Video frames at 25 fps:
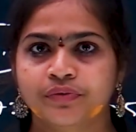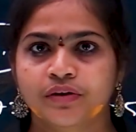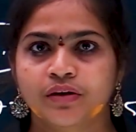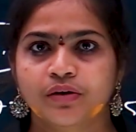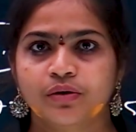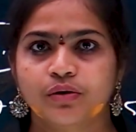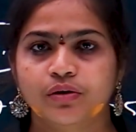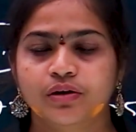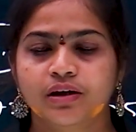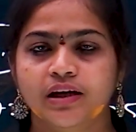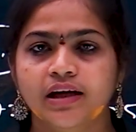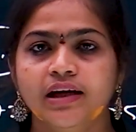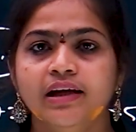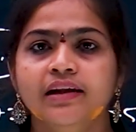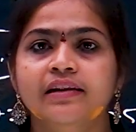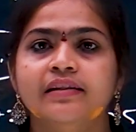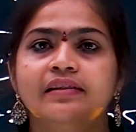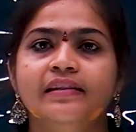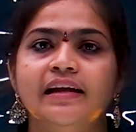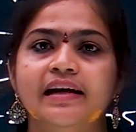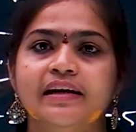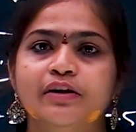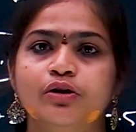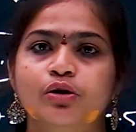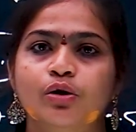Okay,
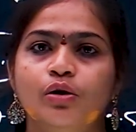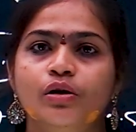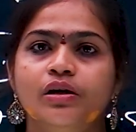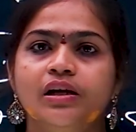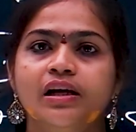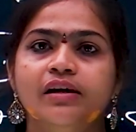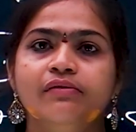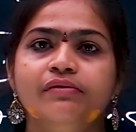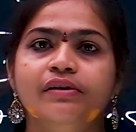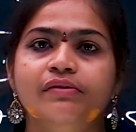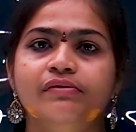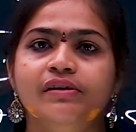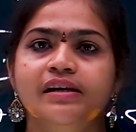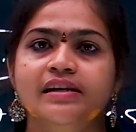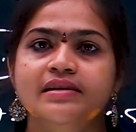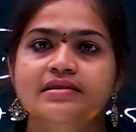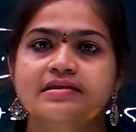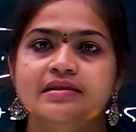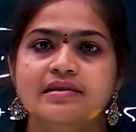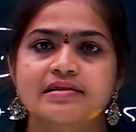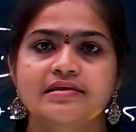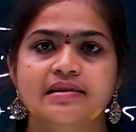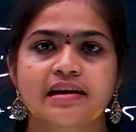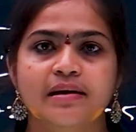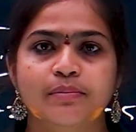the total we will
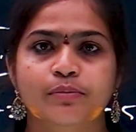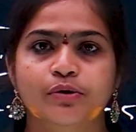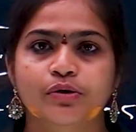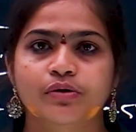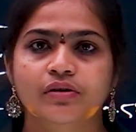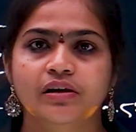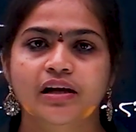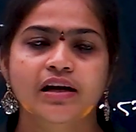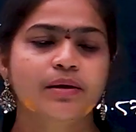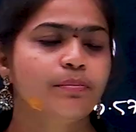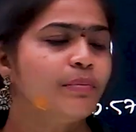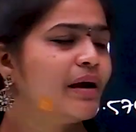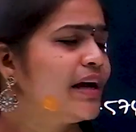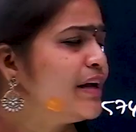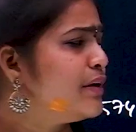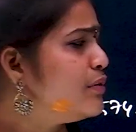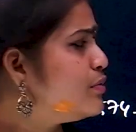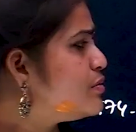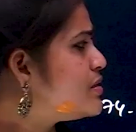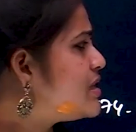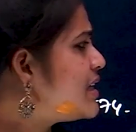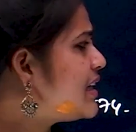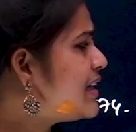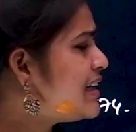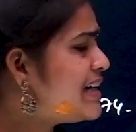discuss about that. By
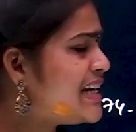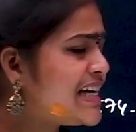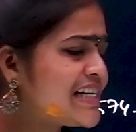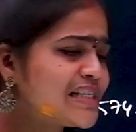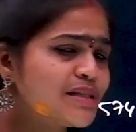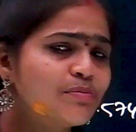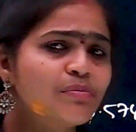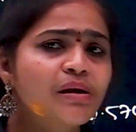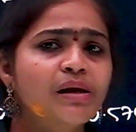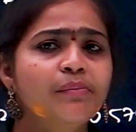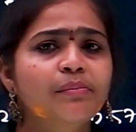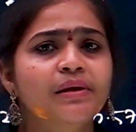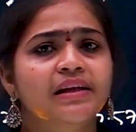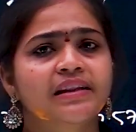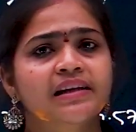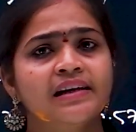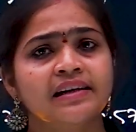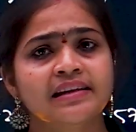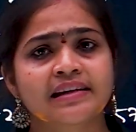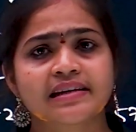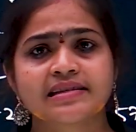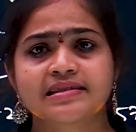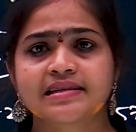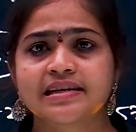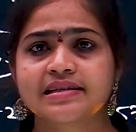using decimal method,
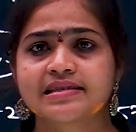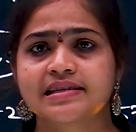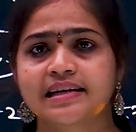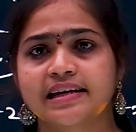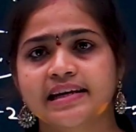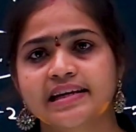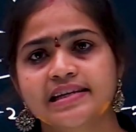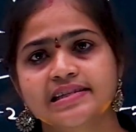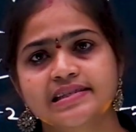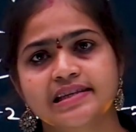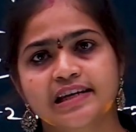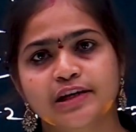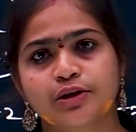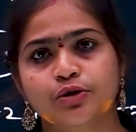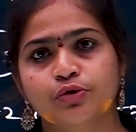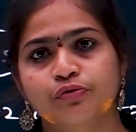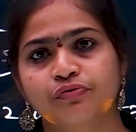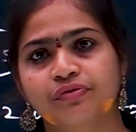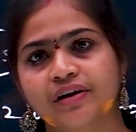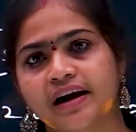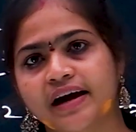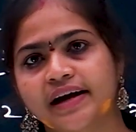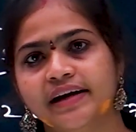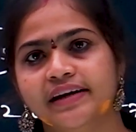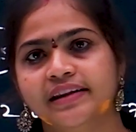this is easy to
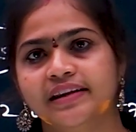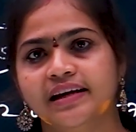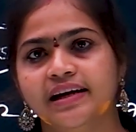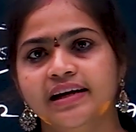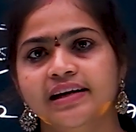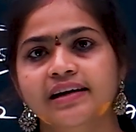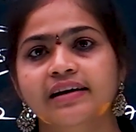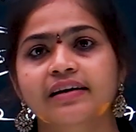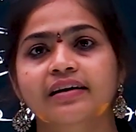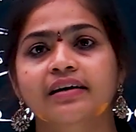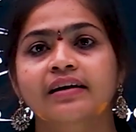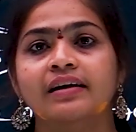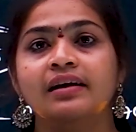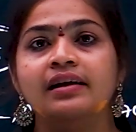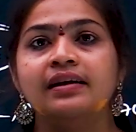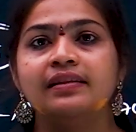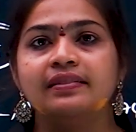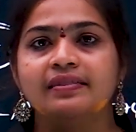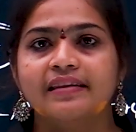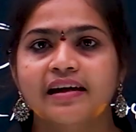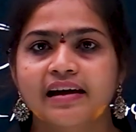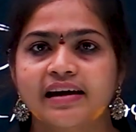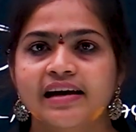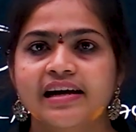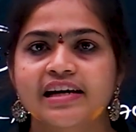find that the
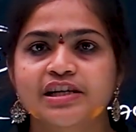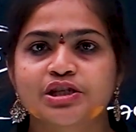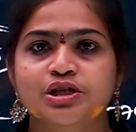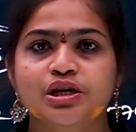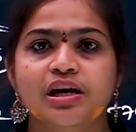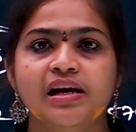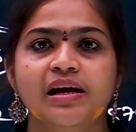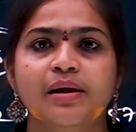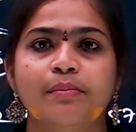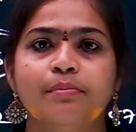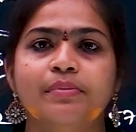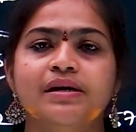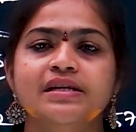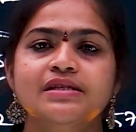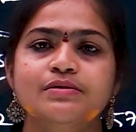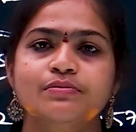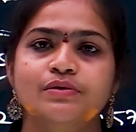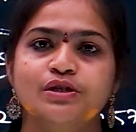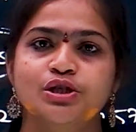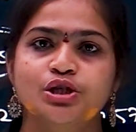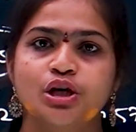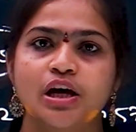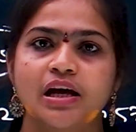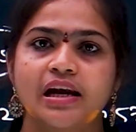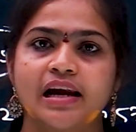rational numbers
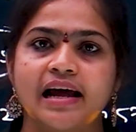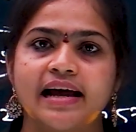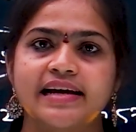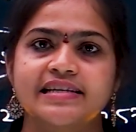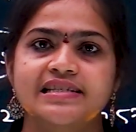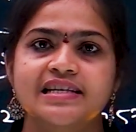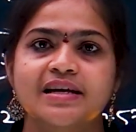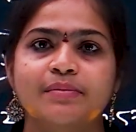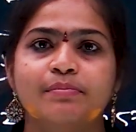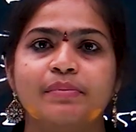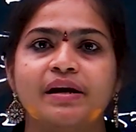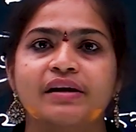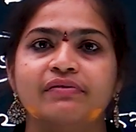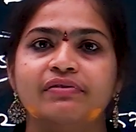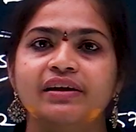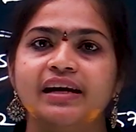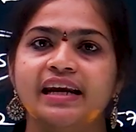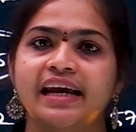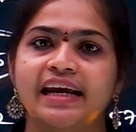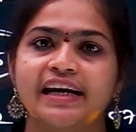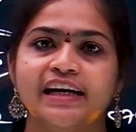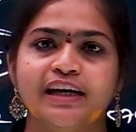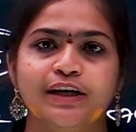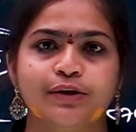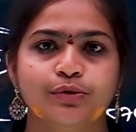which are lies in between
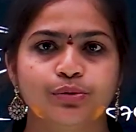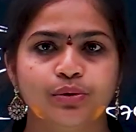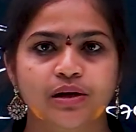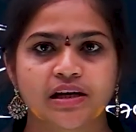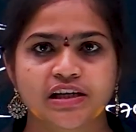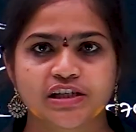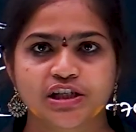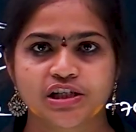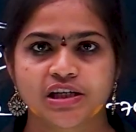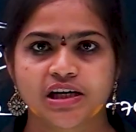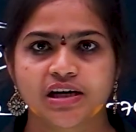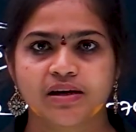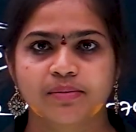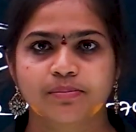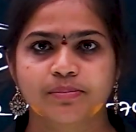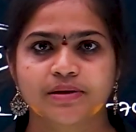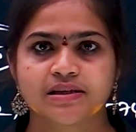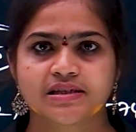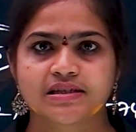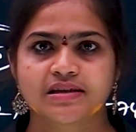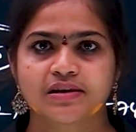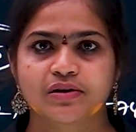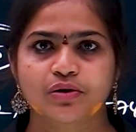any two rational numbers.